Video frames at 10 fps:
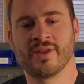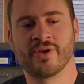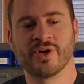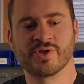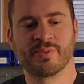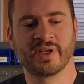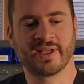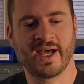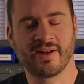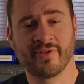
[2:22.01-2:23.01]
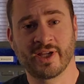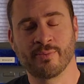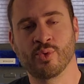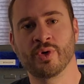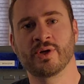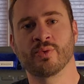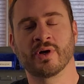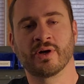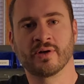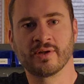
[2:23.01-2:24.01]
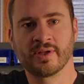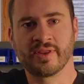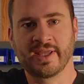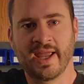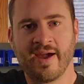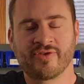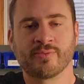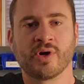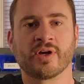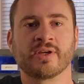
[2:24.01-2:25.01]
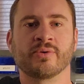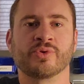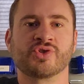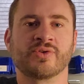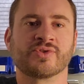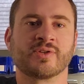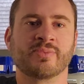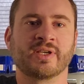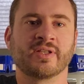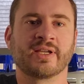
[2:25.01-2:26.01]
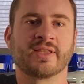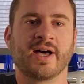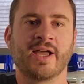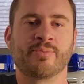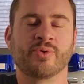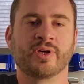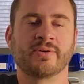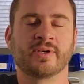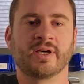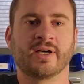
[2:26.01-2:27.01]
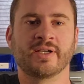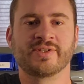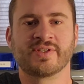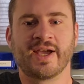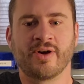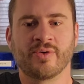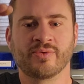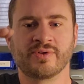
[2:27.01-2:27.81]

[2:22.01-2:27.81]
there has been kind of like a point where the aftermarket, which used to be like the high point, is now